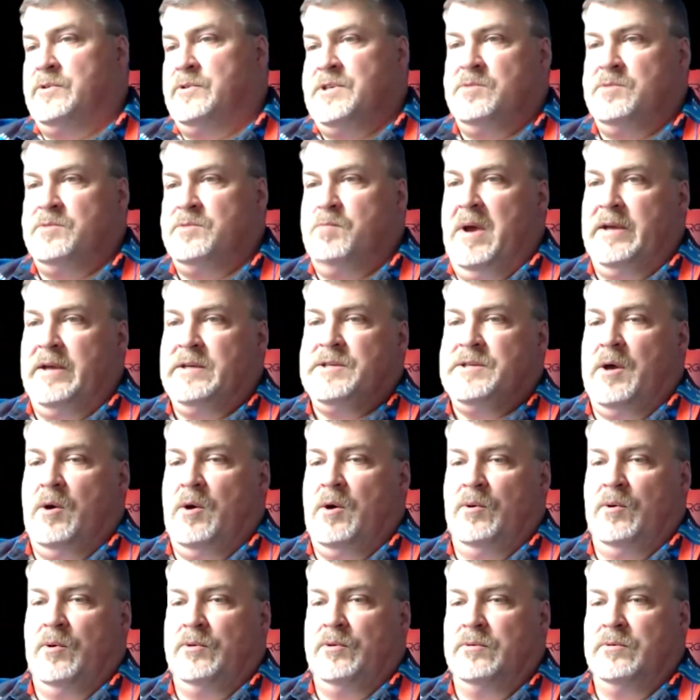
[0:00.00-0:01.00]
It's based
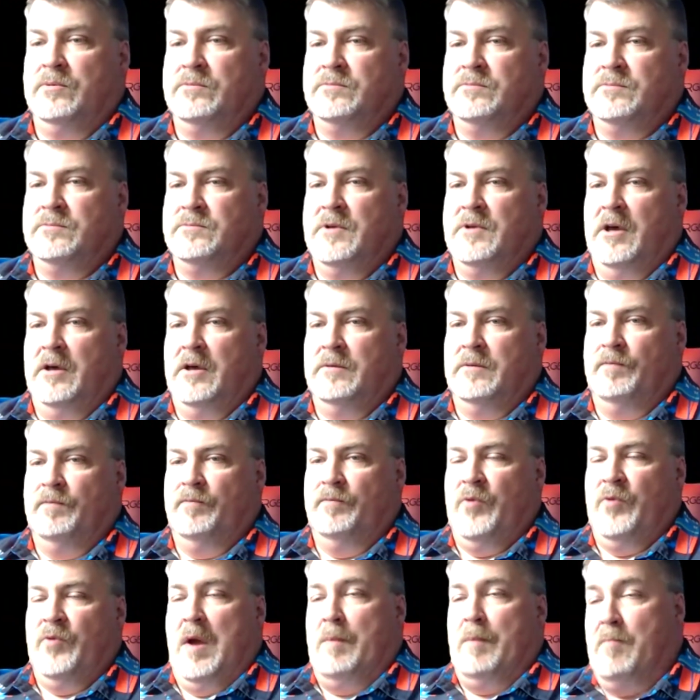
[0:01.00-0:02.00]
on
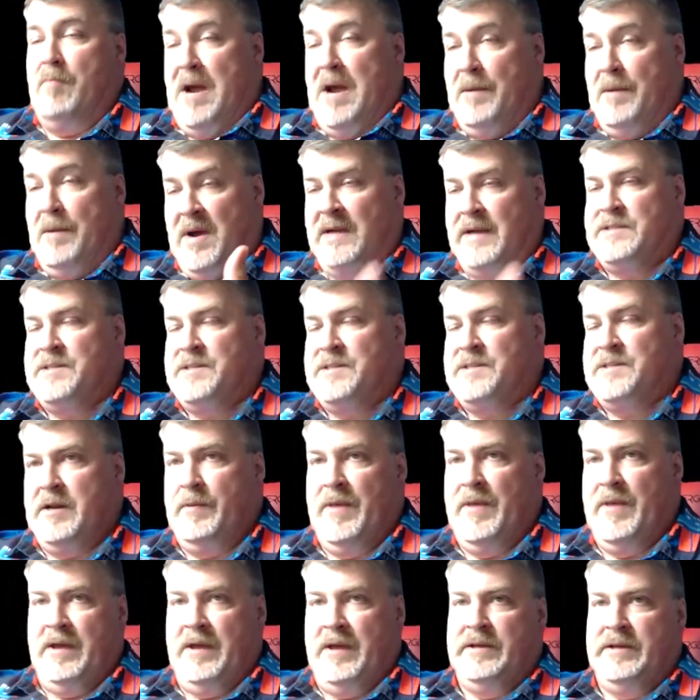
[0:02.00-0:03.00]
my mindset in
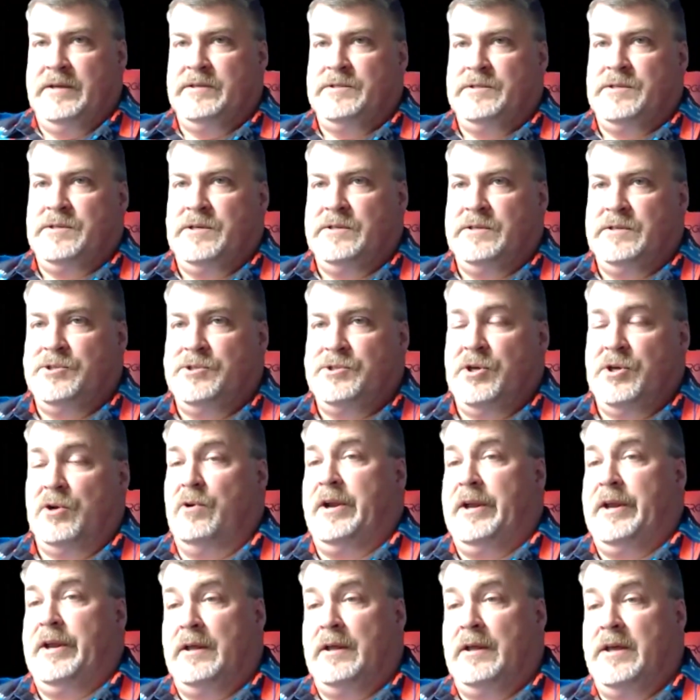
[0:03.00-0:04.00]
that is
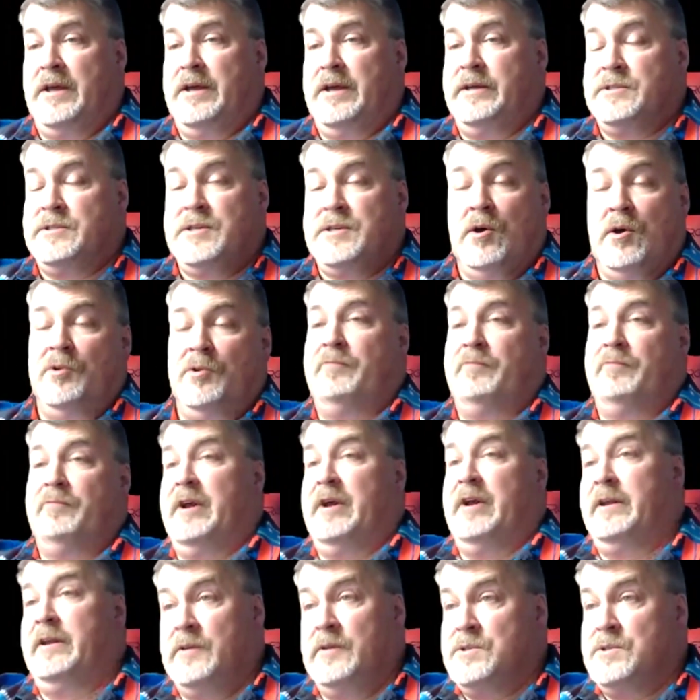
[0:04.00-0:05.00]
generating leads,
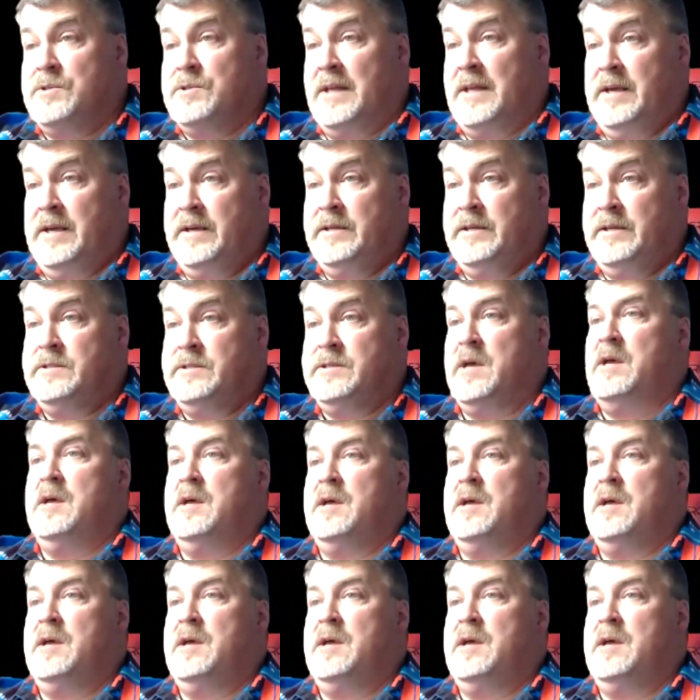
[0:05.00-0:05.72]
cultivating those leads,